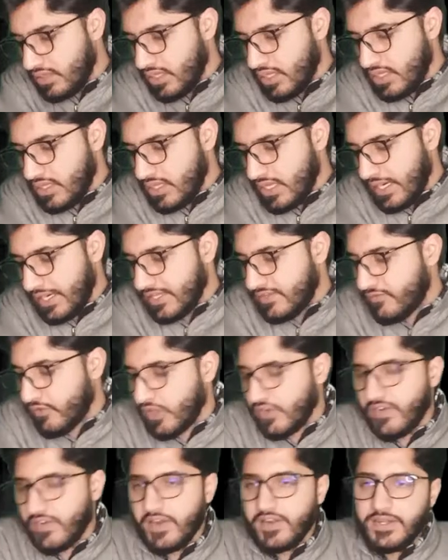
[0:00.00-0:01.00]
Yeah, it is
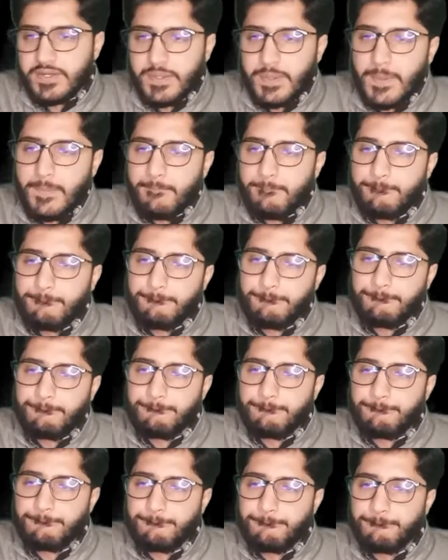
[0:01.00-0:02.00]
45 degree.
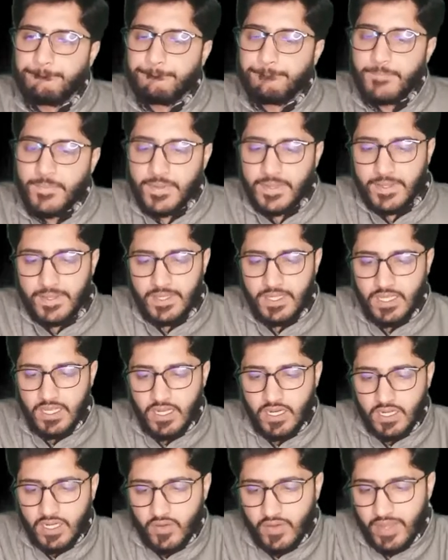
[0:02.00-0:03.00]
Okay.
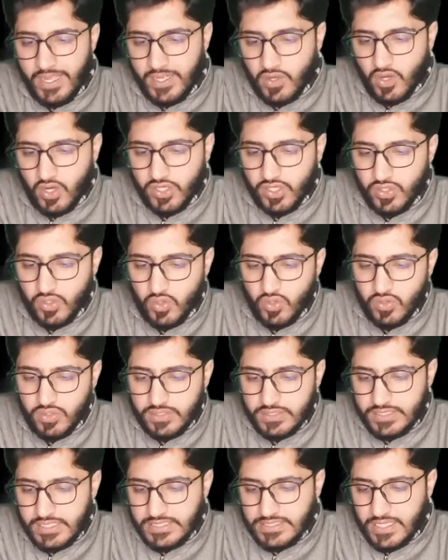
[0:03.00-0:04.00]
Now I got to know
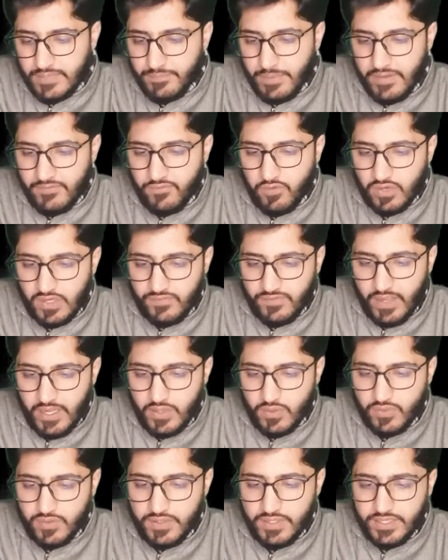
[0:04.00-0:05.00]
these are my 45
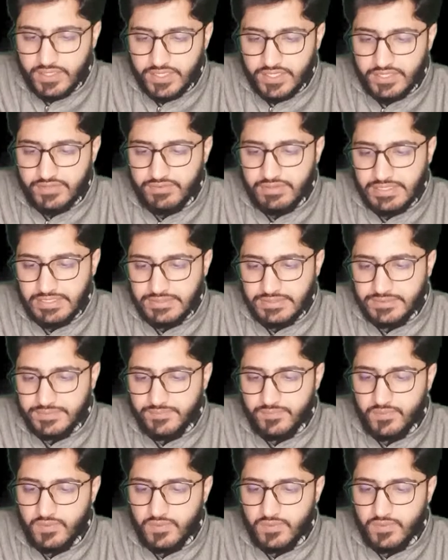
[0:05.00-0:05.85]
degrees.